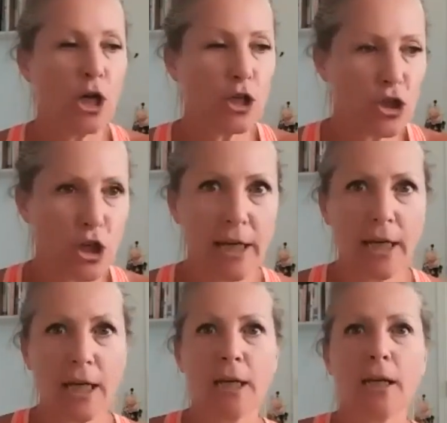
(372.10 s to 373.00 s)

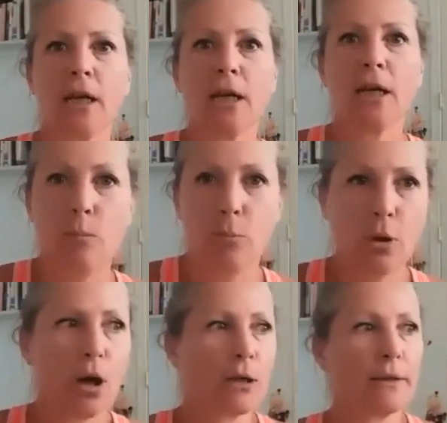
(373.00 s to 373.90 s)
chicken,
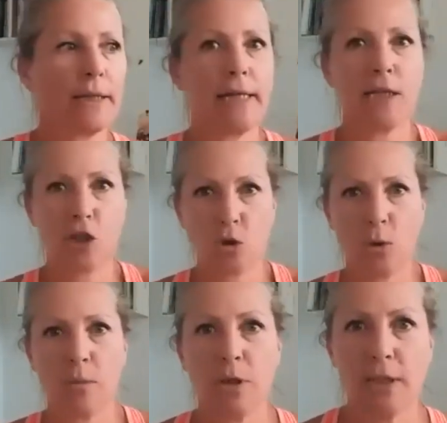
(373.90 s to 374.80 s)
broccoli,
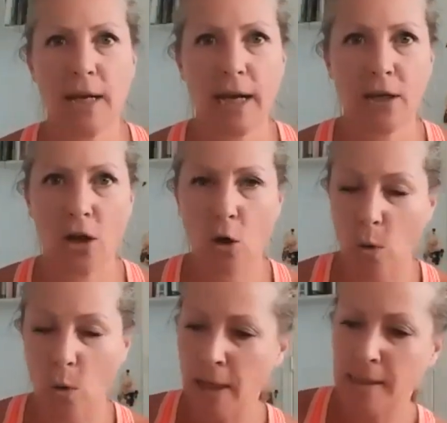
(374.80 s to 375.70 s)
sweet potato,
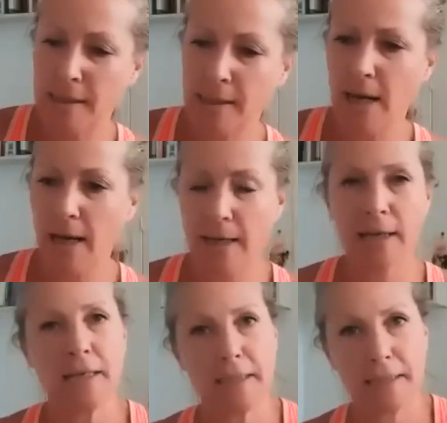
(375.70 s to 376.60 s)
steak,
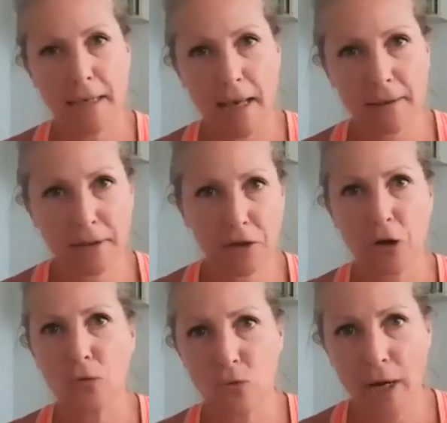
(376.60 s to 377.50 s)
salad,
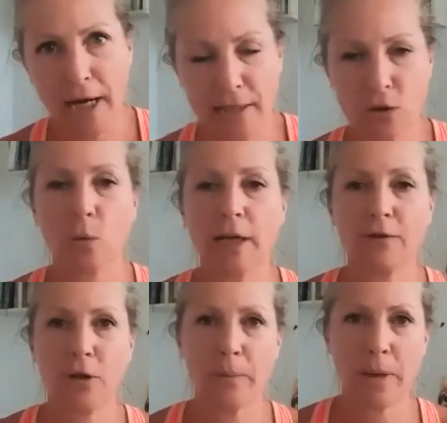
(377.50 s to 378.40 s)
rice, or
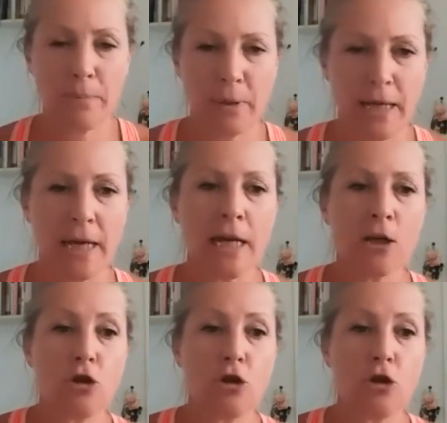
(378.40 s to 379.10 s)
whatever it may be.